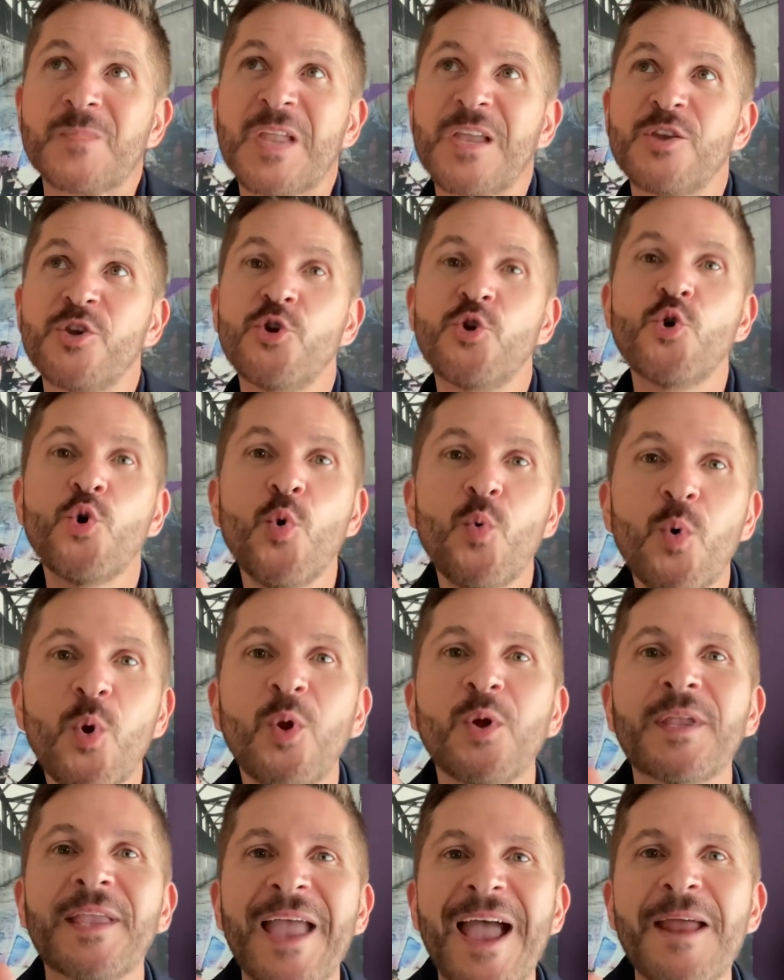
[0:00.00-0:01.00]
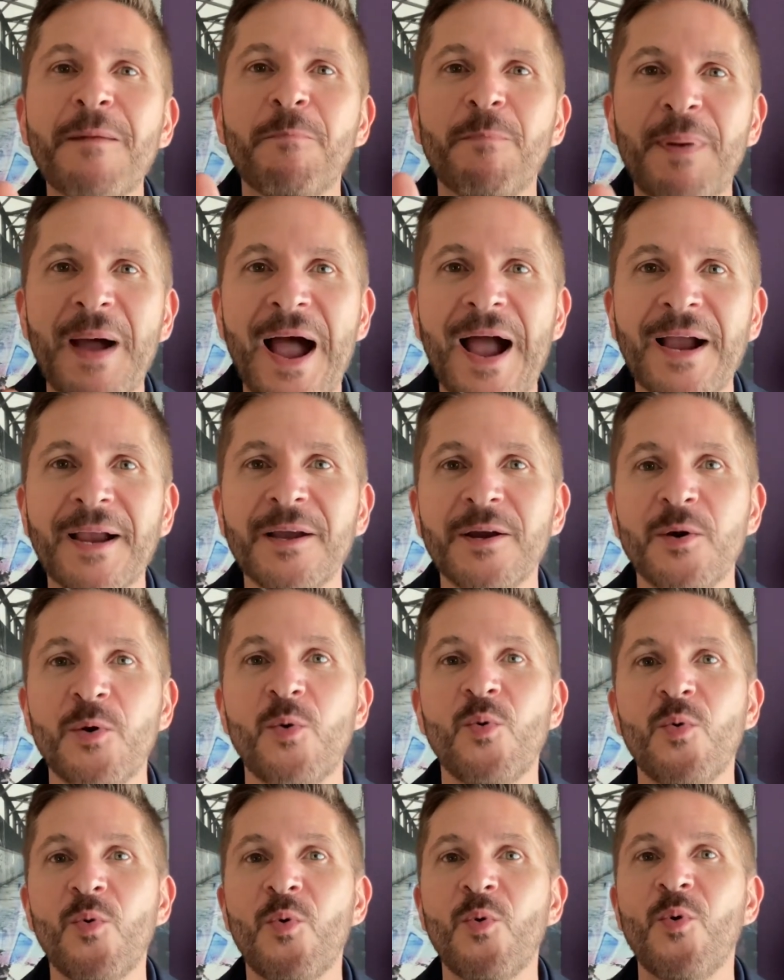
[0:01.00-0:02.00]
you will get back
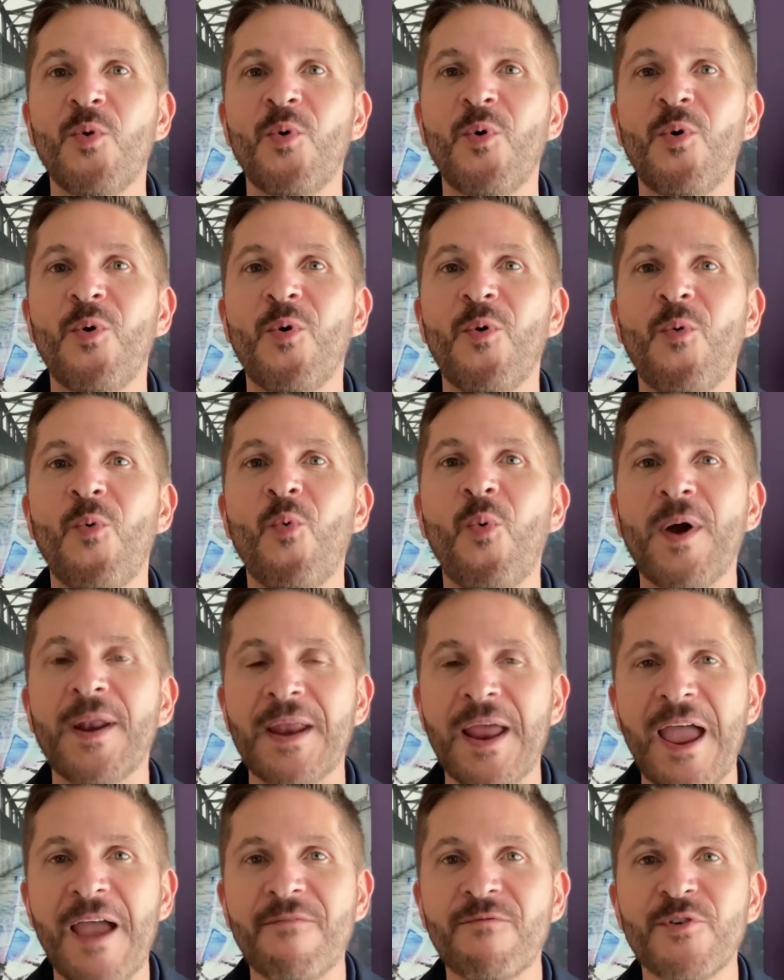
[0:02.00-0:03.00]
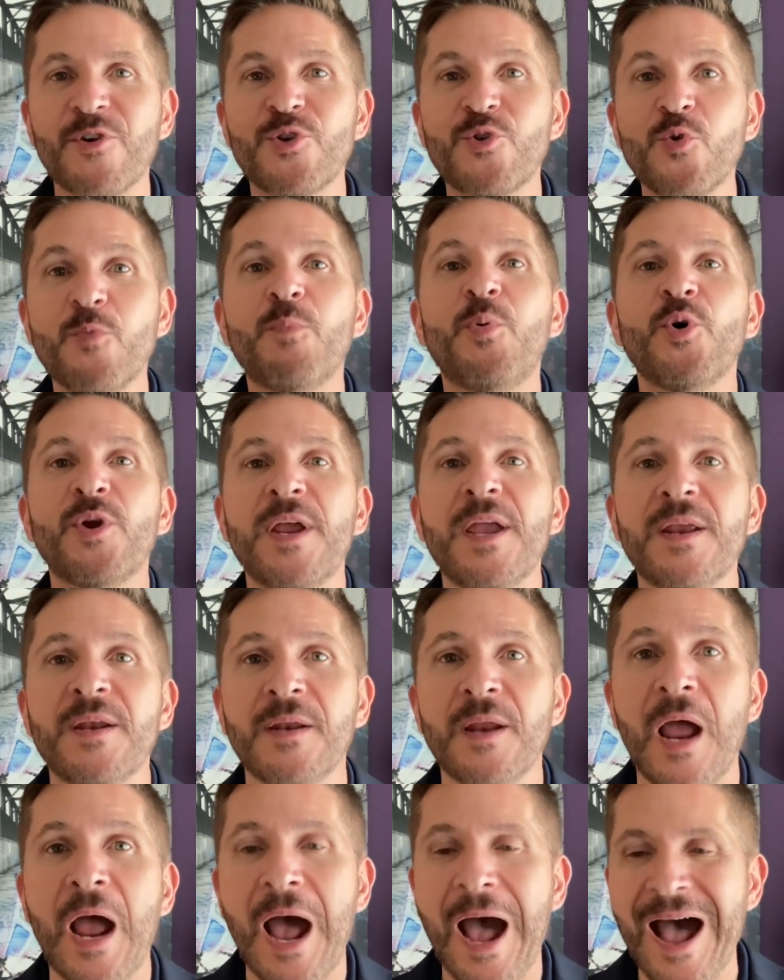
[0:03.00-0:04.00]
whatever you put
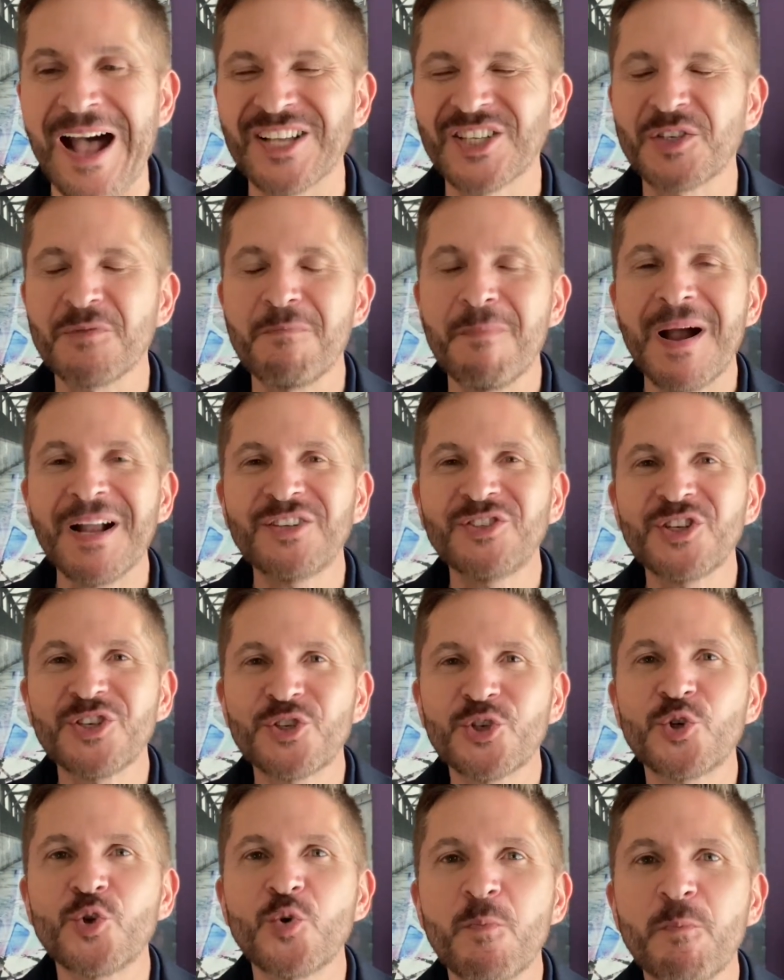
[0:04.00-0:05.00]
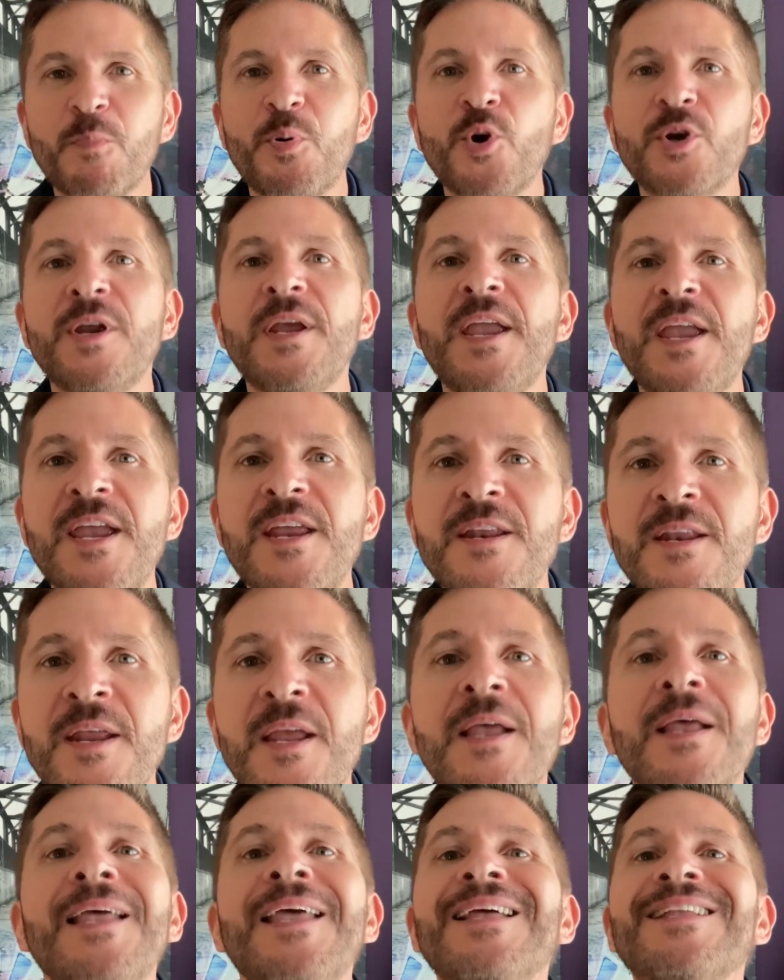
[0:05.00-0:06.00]
in. As much as you put in,
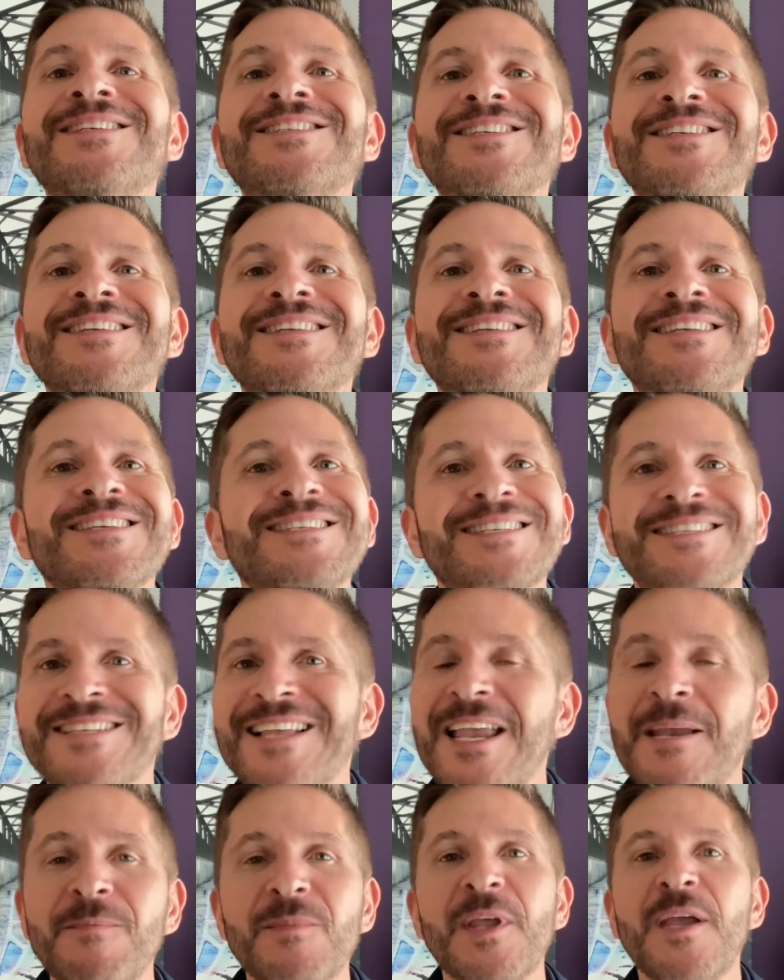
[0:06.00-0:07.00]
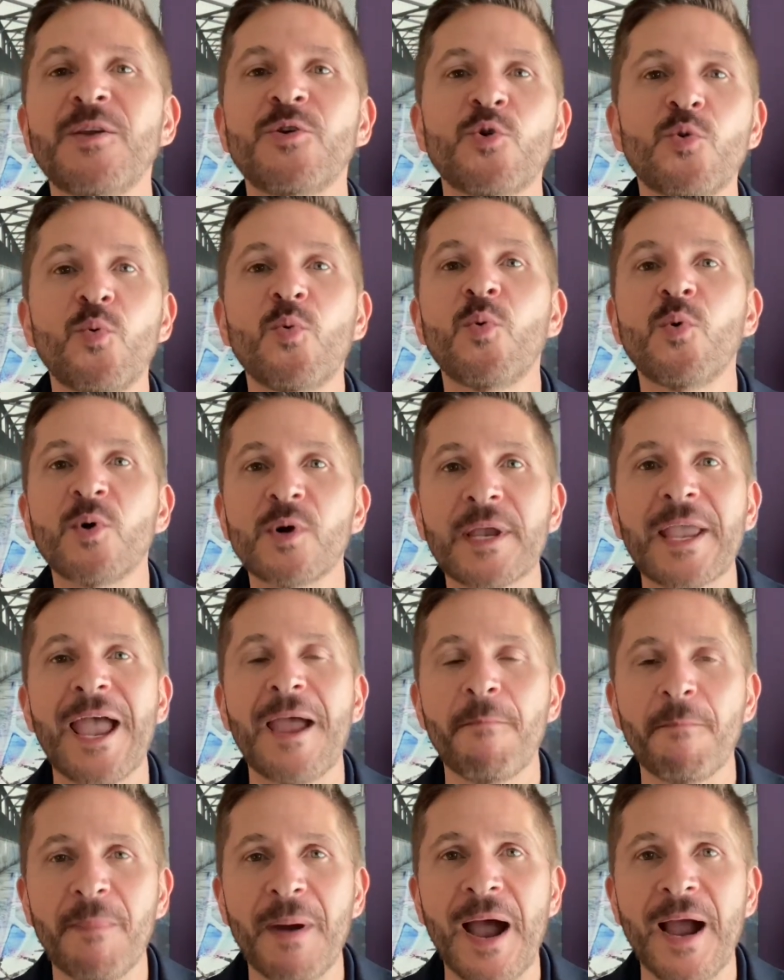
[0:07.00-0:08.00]
it's the same that you will
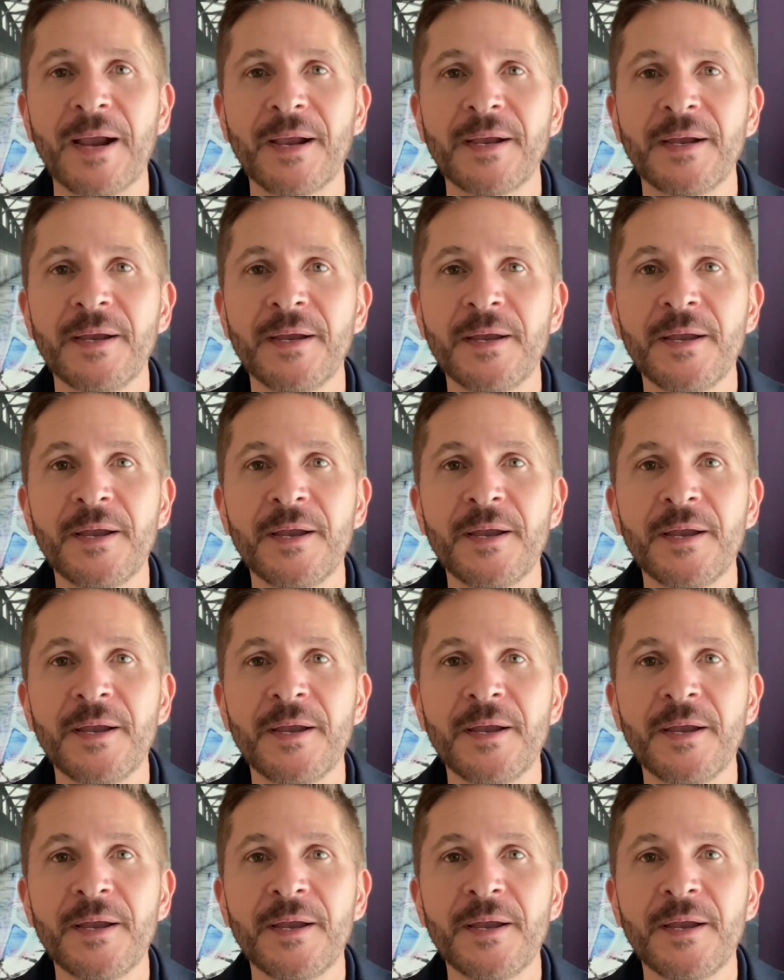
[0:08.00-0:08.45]
get back